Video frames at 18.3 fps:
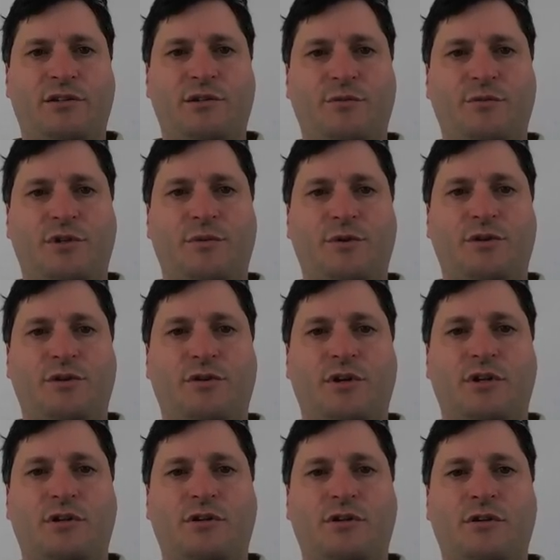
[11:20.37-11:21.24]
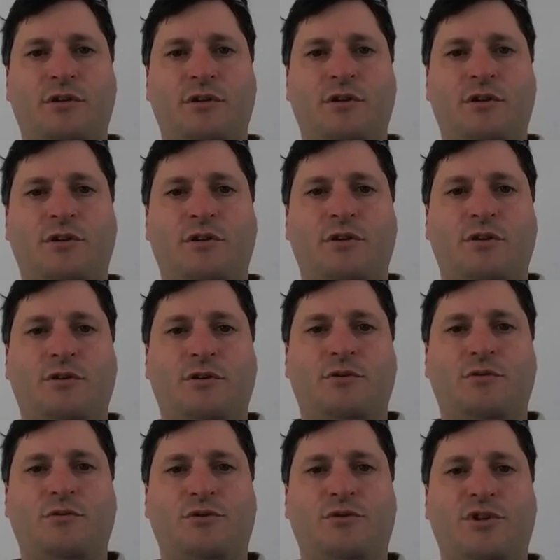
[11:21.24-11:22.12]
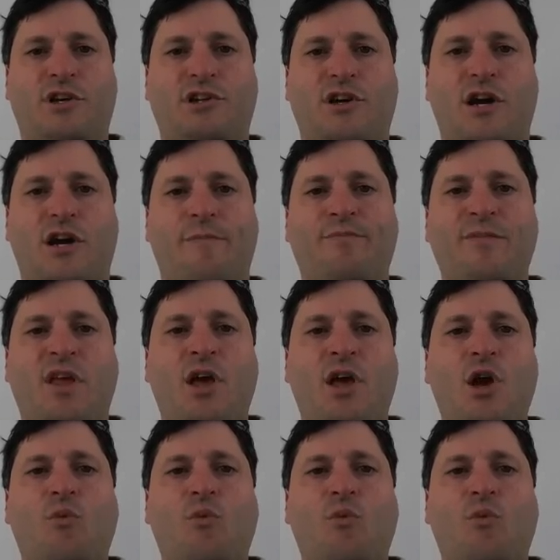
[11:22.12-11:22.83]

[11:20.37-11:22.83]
www.google.com,